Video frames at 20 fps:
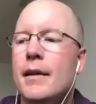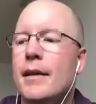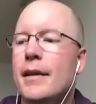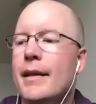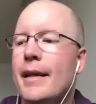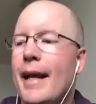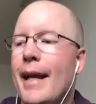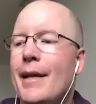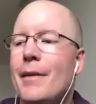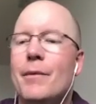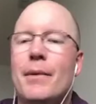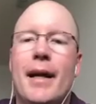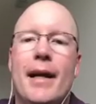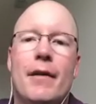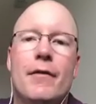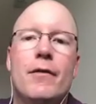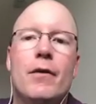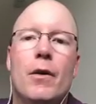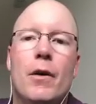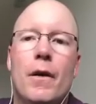and rank
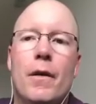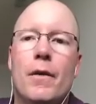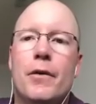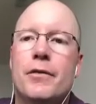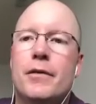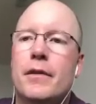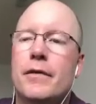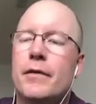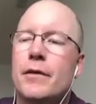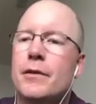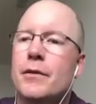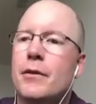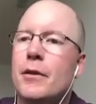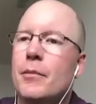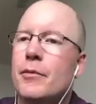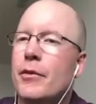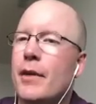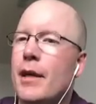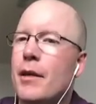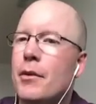for all those different
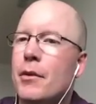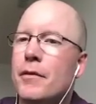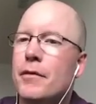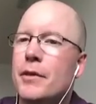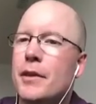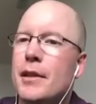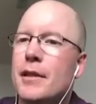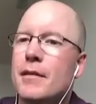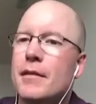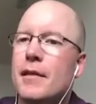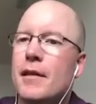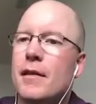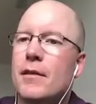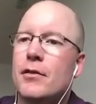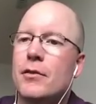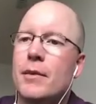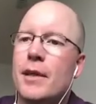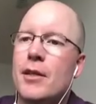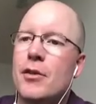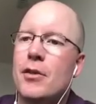terms? So I don't know if you can see the
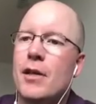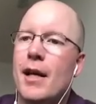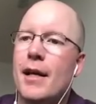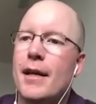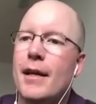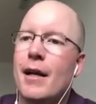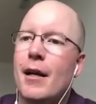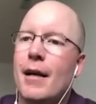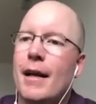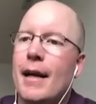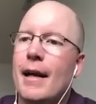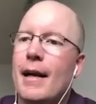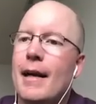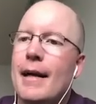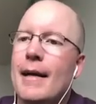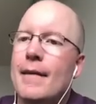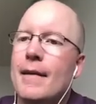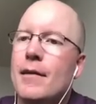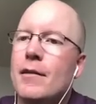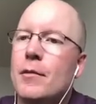screenshot here. I
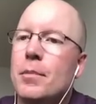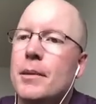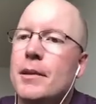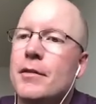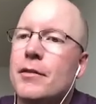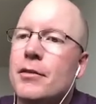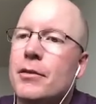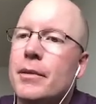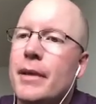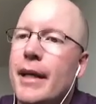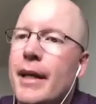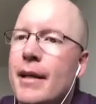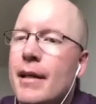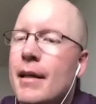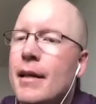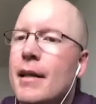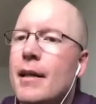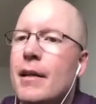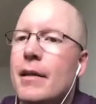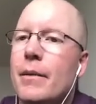got the split screen
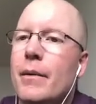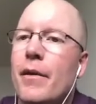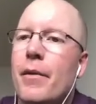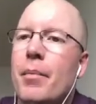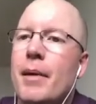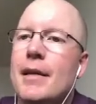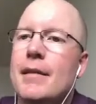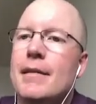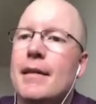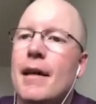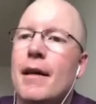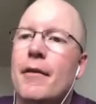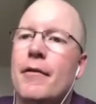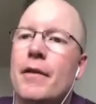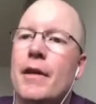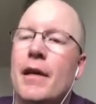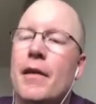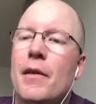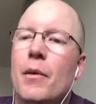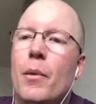with myself
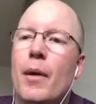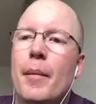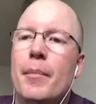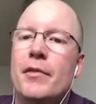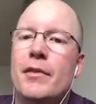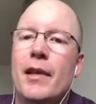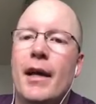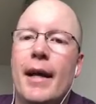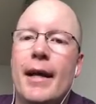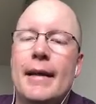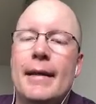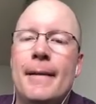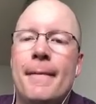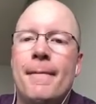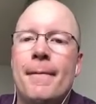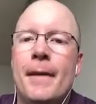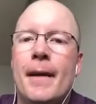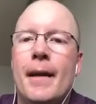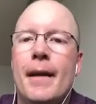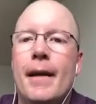and the website.
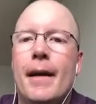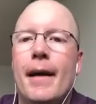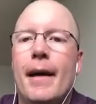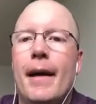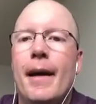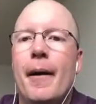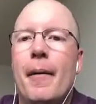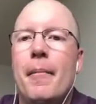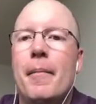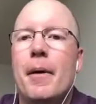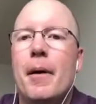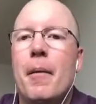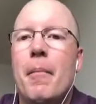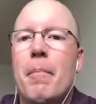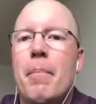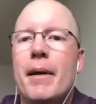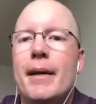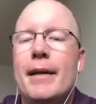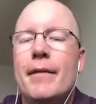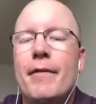
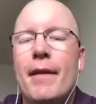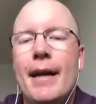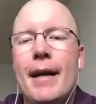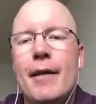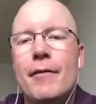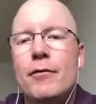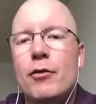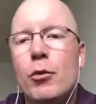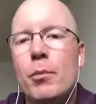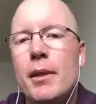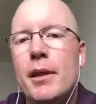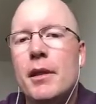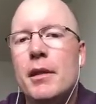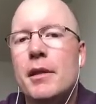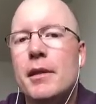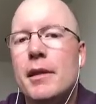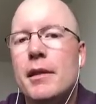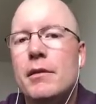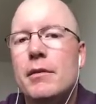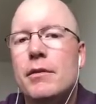But if I have too many
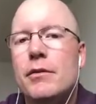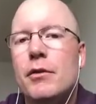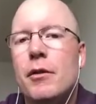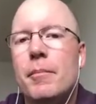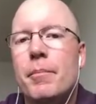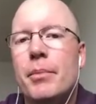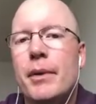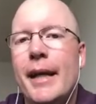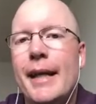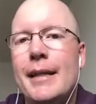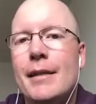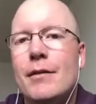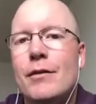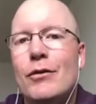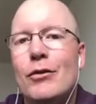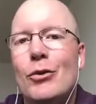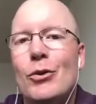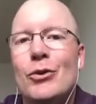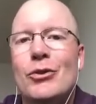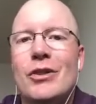articles on branded
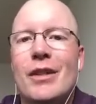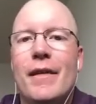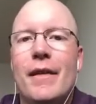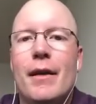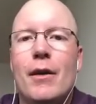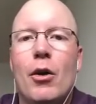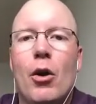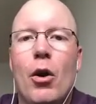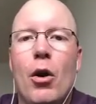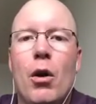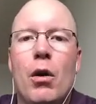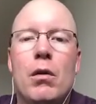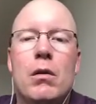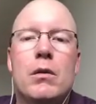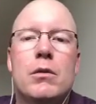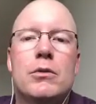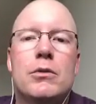search and they're all